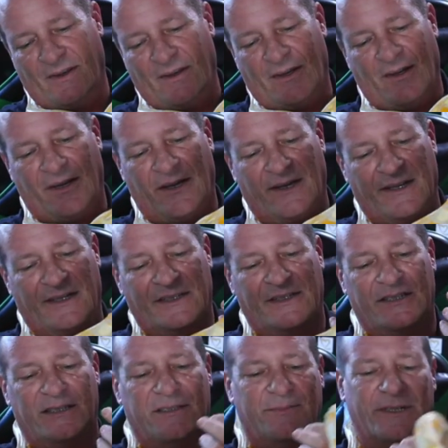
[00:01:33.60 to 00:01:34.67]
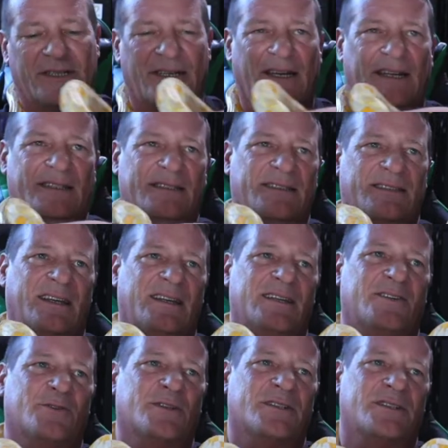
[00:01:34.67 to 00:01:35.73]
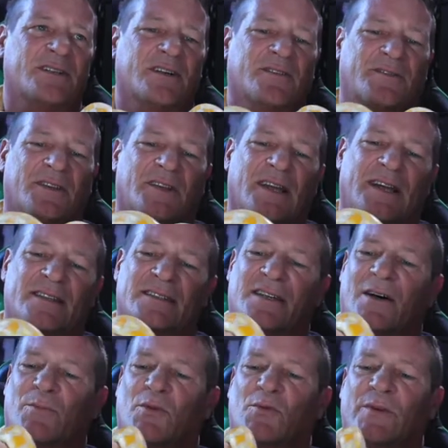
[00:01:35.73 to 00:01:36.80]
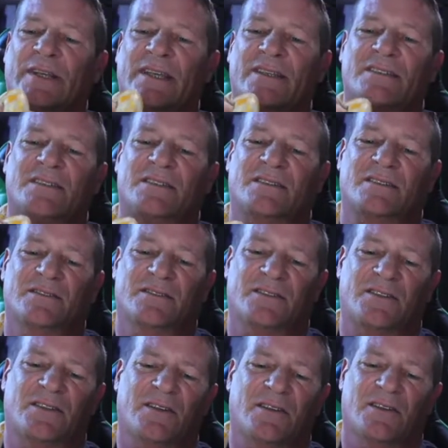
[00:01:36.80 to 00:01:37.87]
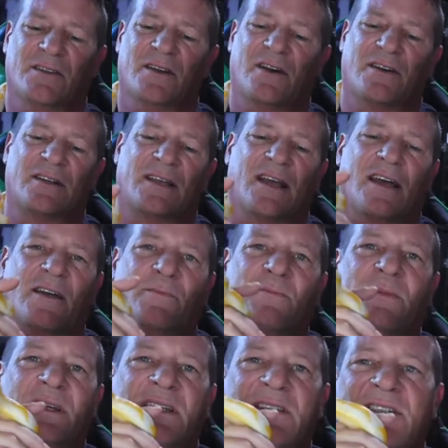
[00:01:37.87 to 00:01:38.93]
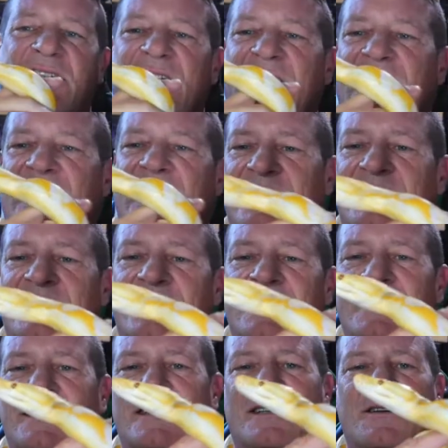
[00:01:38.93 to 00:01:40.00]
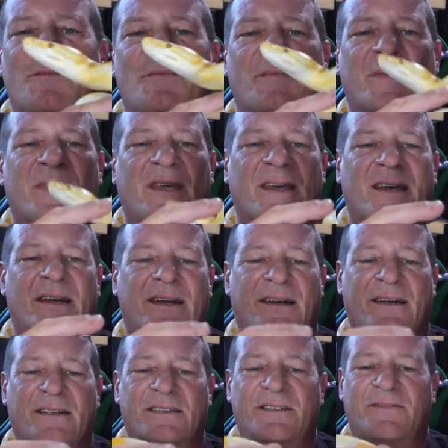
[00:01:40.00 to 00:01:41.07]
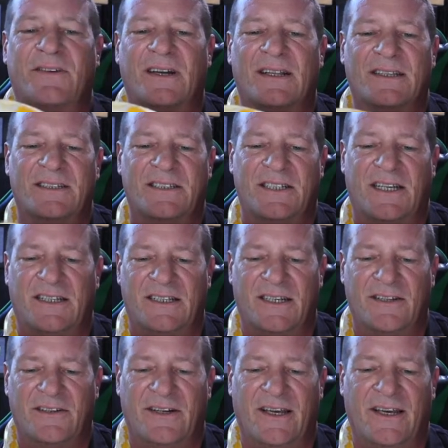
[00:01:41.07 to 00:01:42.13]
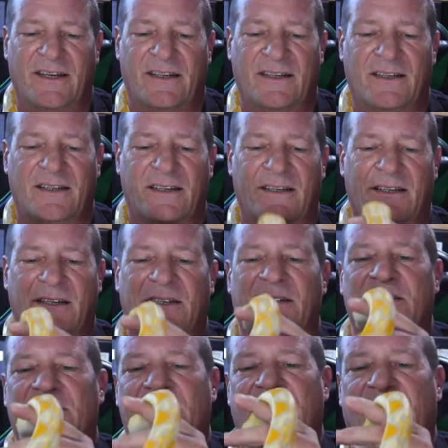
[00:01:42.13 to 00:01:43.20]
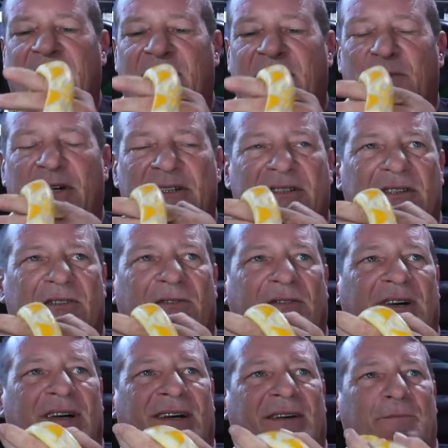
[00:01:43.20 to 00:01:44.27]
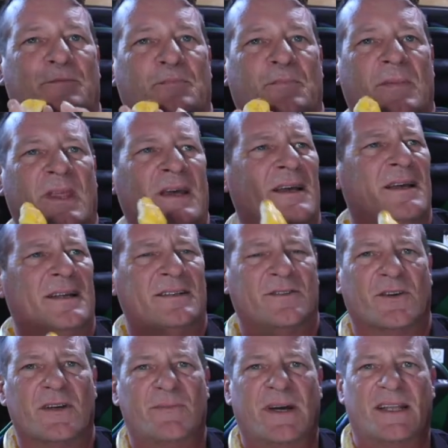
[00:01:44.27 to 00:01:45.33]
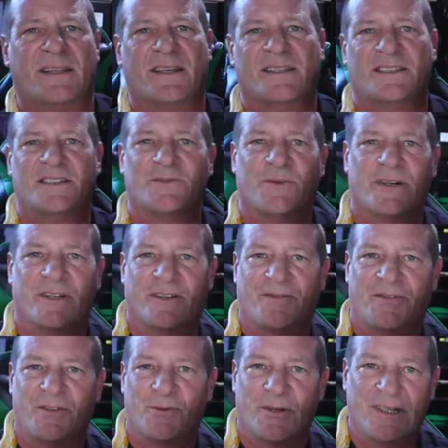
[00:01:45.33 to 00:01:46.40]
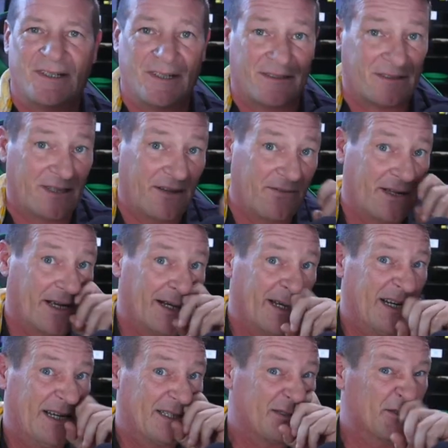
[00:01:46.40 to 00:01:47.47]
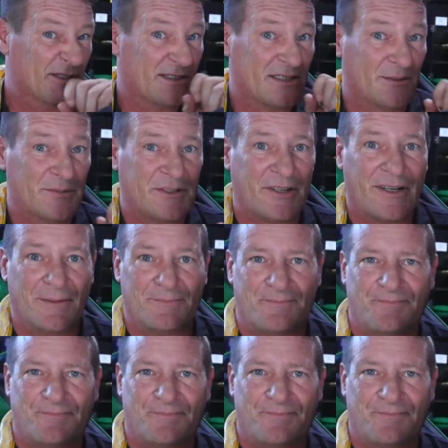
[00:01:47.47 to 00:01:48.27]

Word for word: and she's been kind of staying to herself the last couple weeks. She was, took a long time in shed, and uh, she finally shed the other day. She had a bunch of uh, the only bad thing. She's one of the few retics that I've got on actual substrate.